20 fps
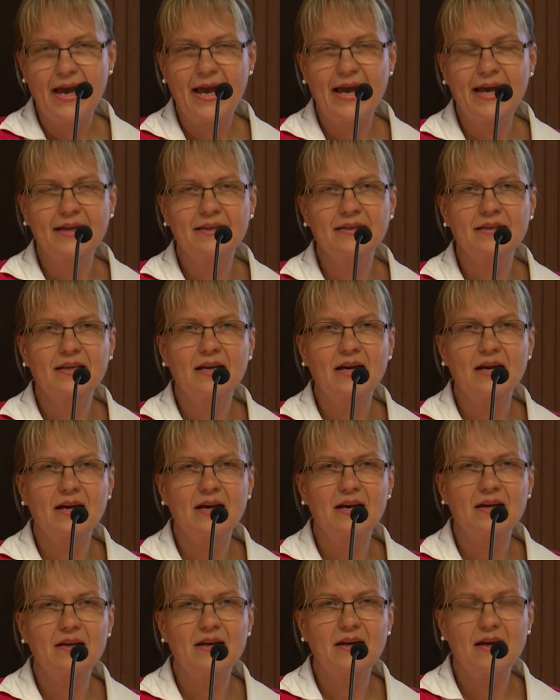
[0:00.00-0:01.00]

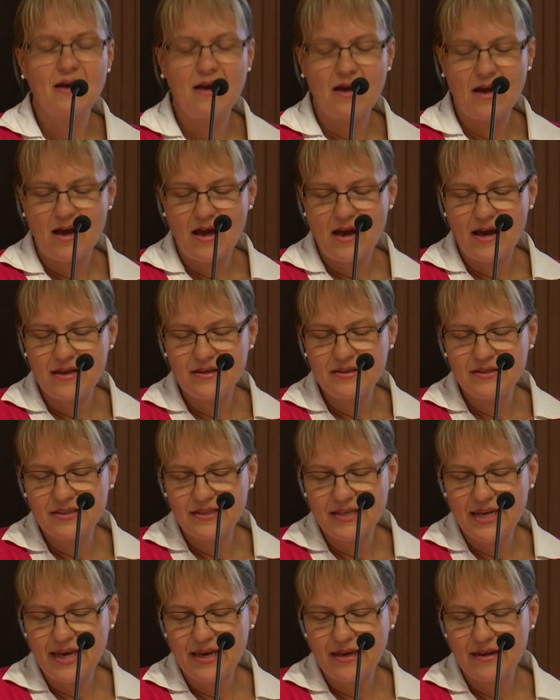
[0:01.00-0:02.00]
in
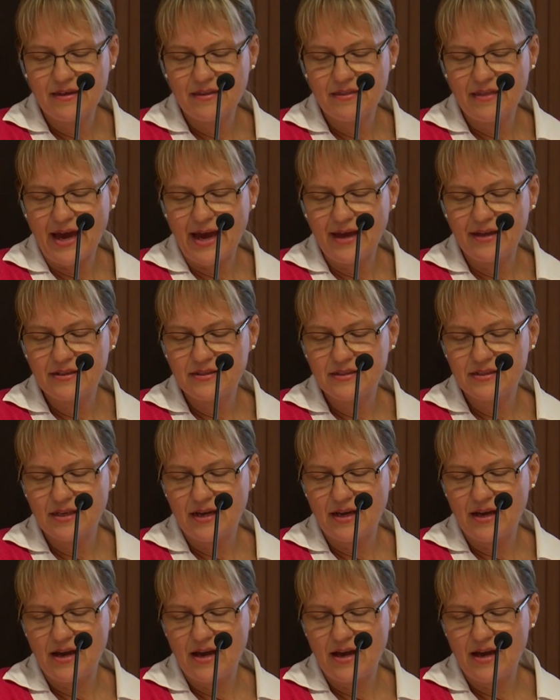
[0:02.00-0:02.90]
seeing that